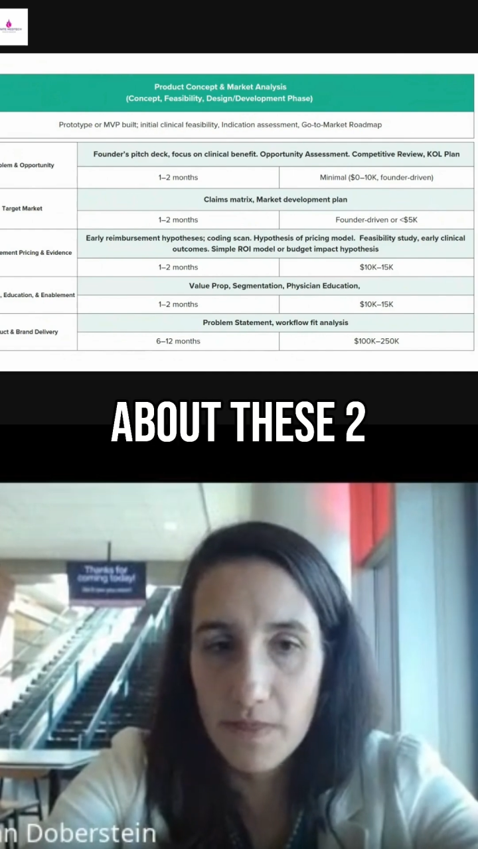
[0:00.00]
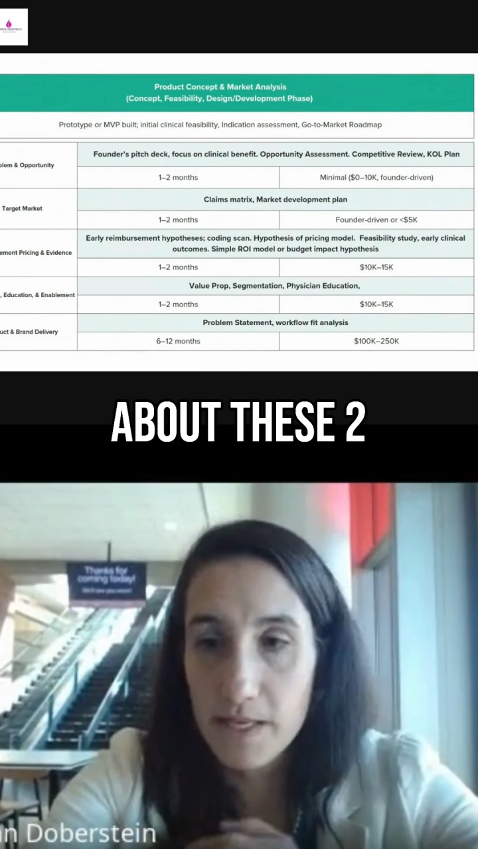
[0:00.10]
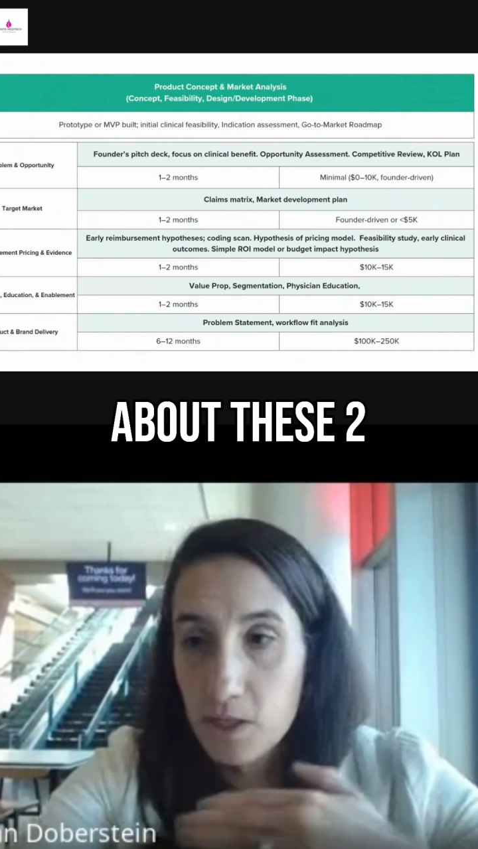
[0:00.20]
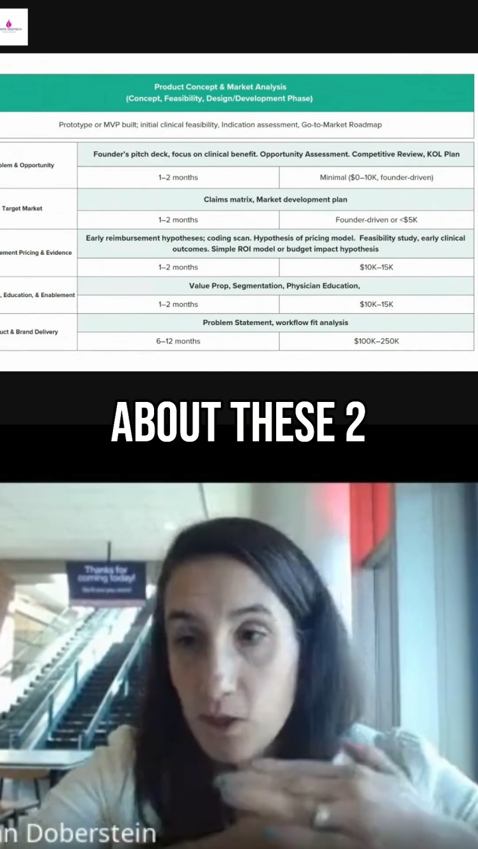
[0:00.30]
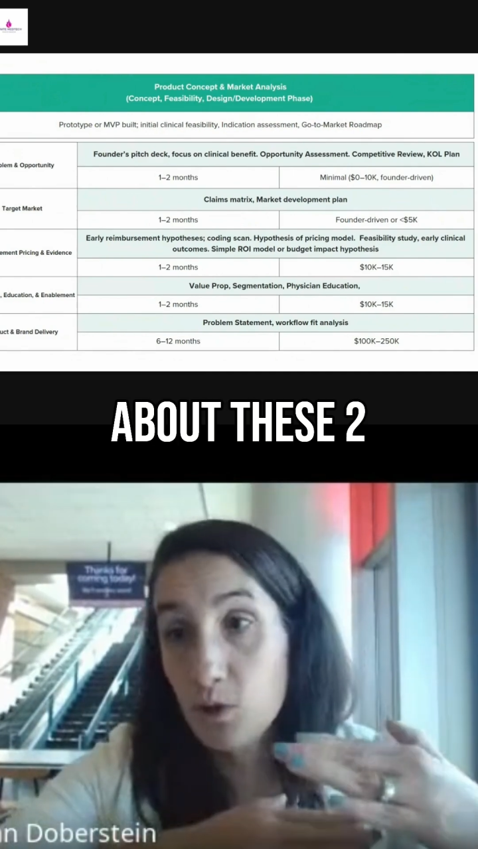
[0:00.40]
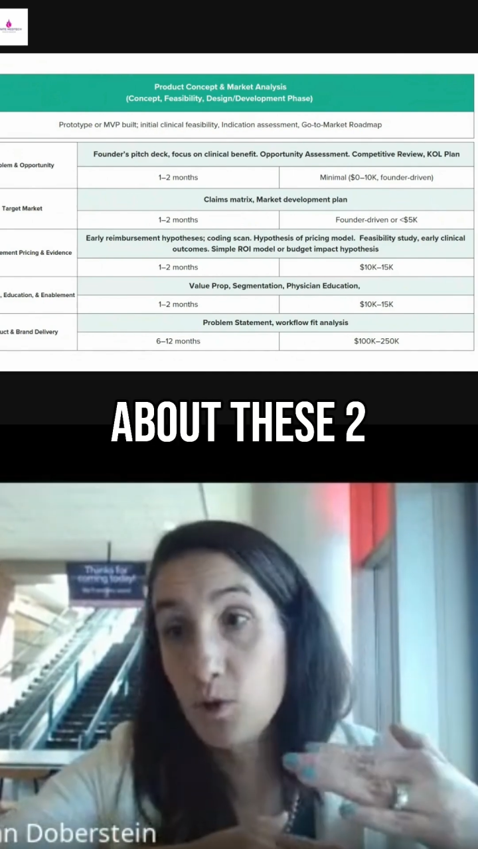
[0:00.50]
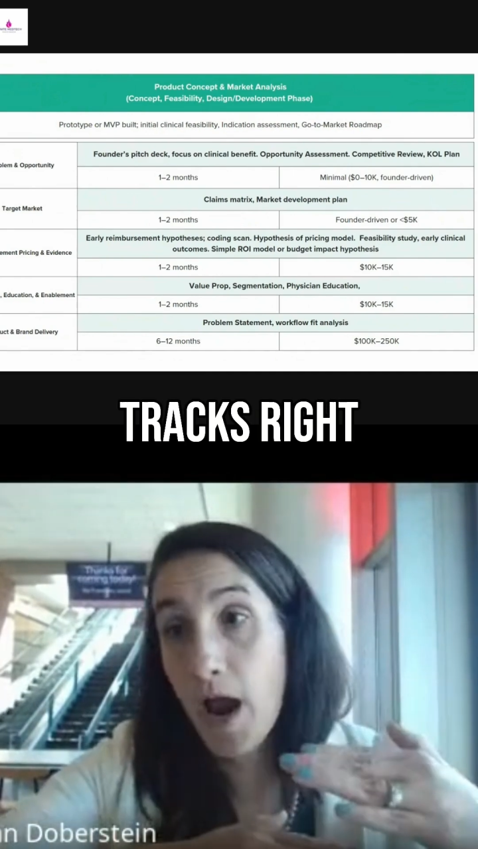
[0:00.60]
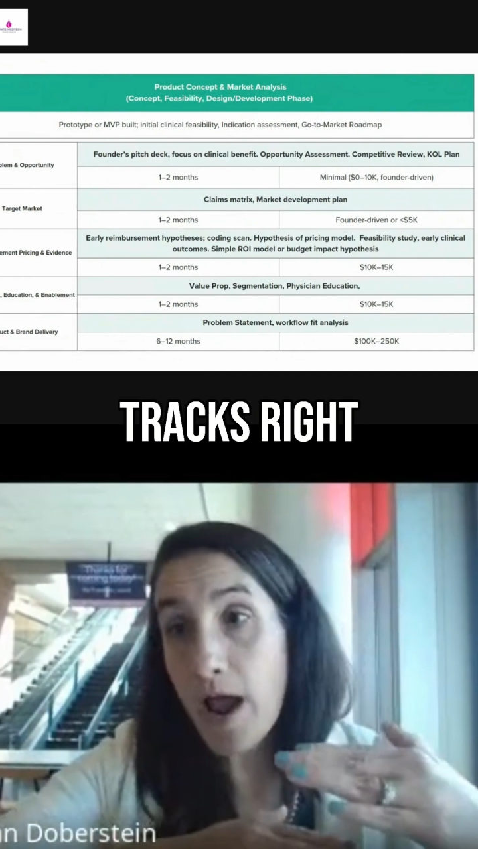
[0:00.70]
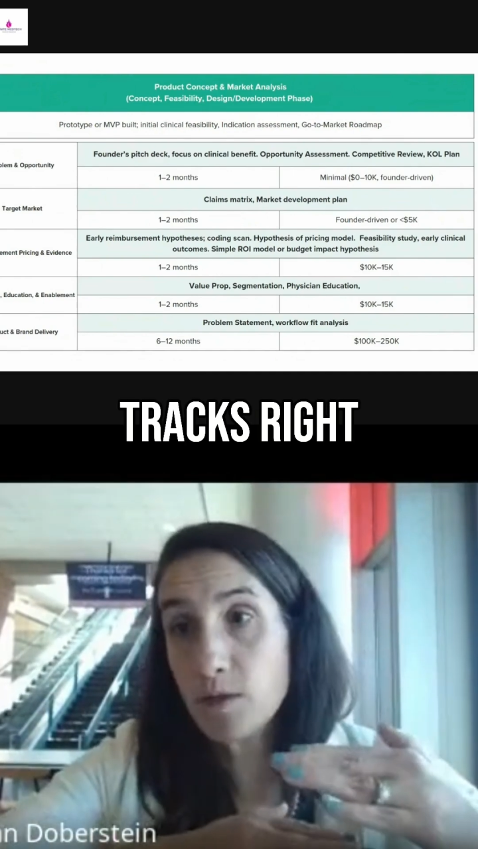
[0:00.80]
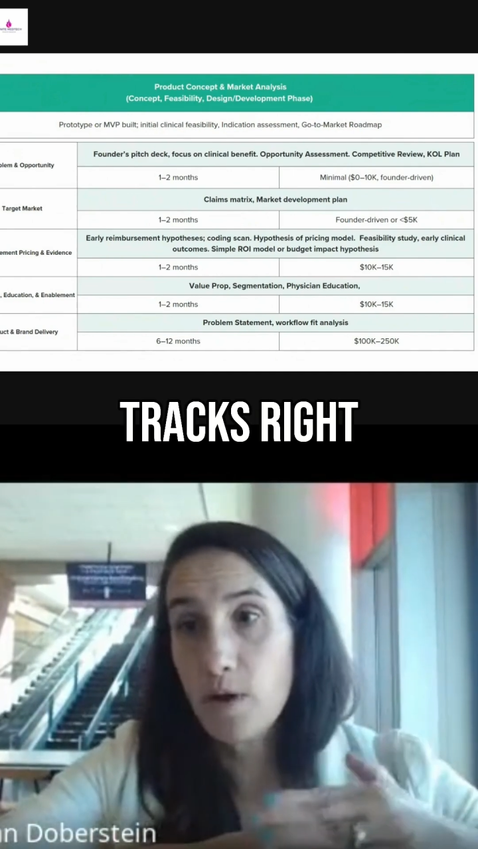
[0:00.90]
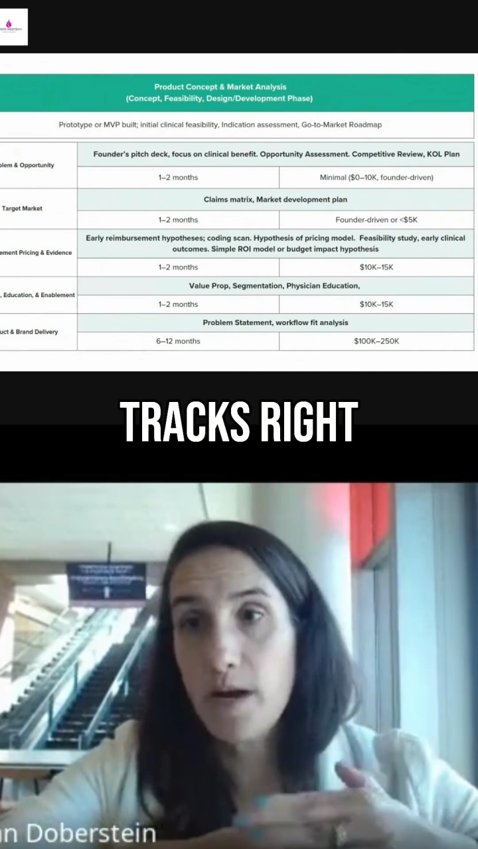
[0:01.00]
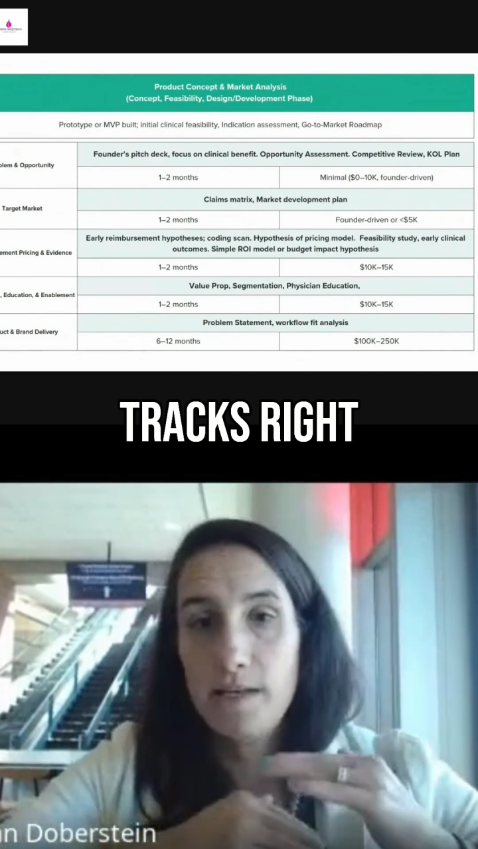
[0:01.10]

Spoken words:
these two tracks, right?